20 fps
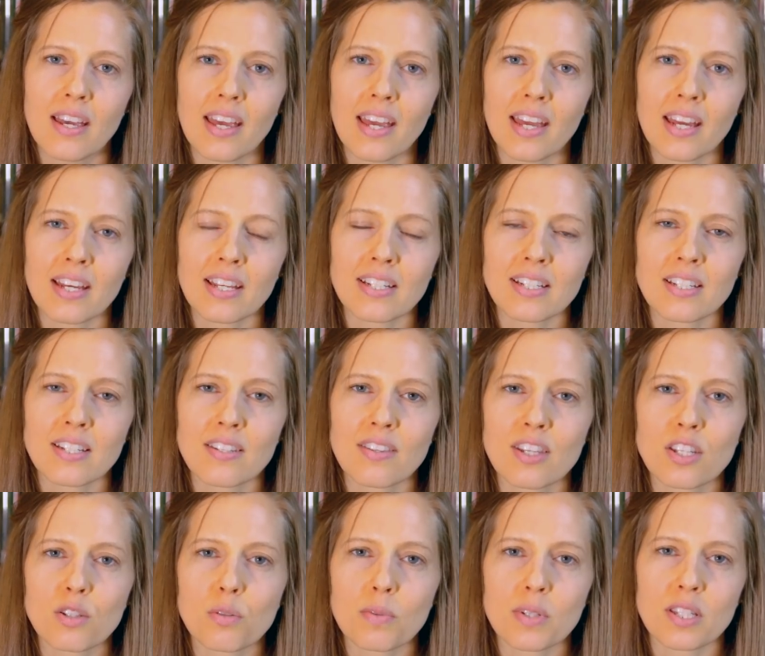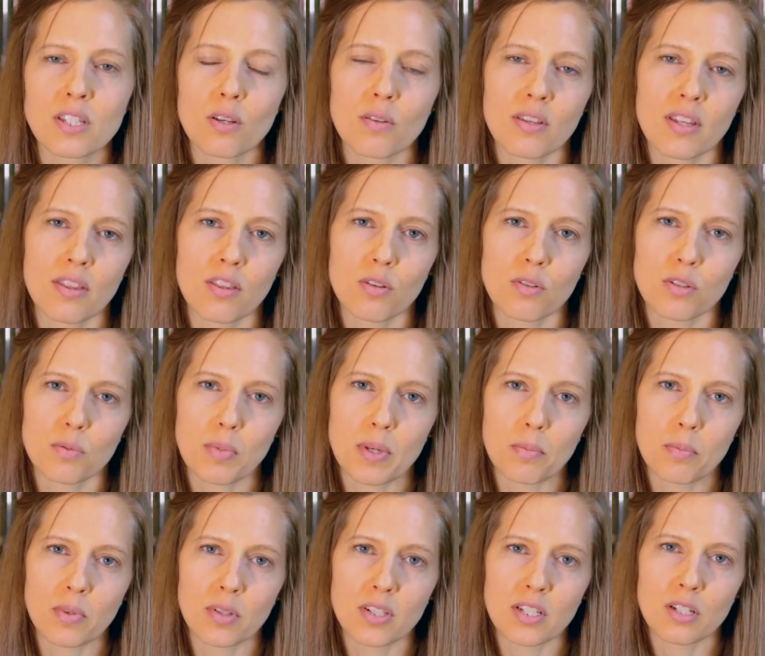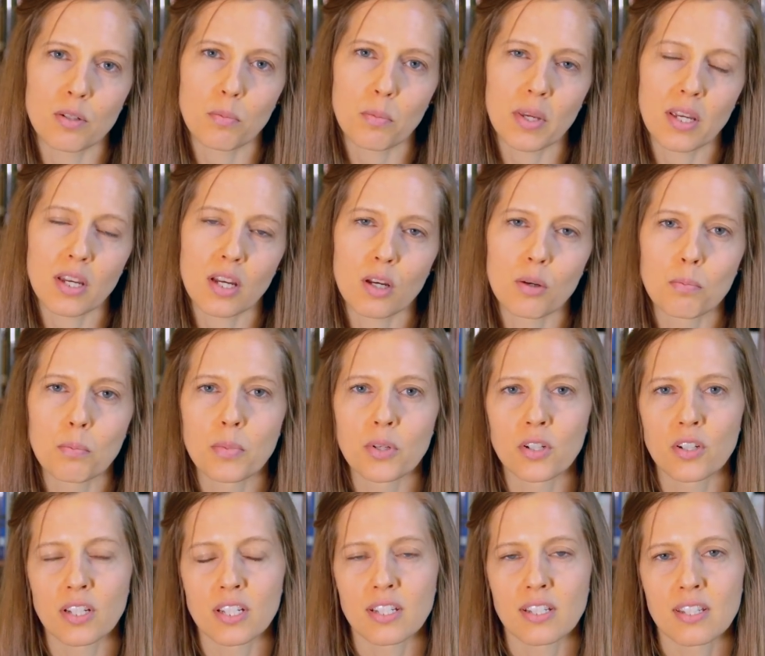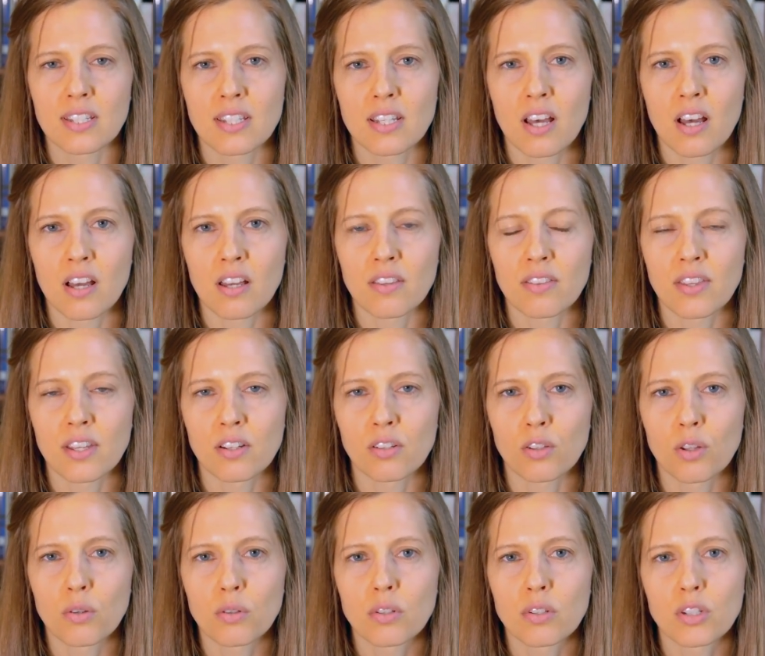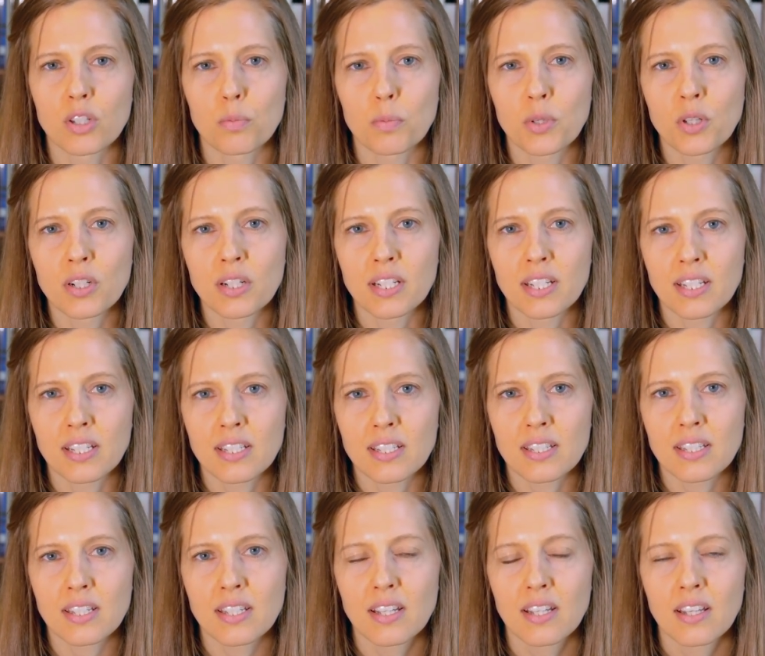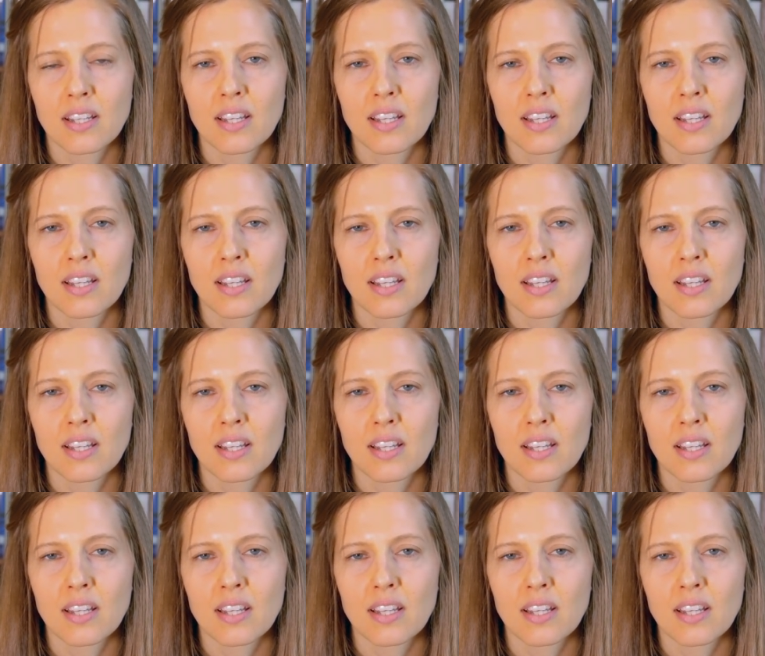And this was so that those people didn't become burdens on their local communities.